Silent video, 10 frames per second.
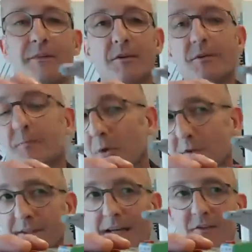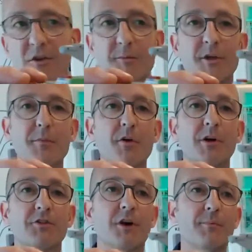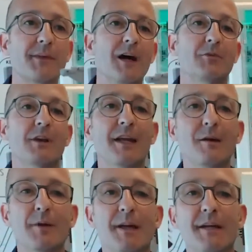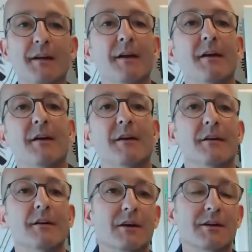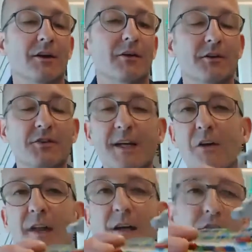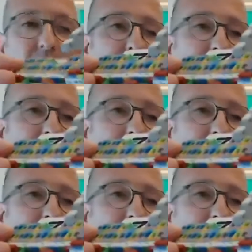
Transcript: the multi-deck terminal block, sometimes the labeling on the single levels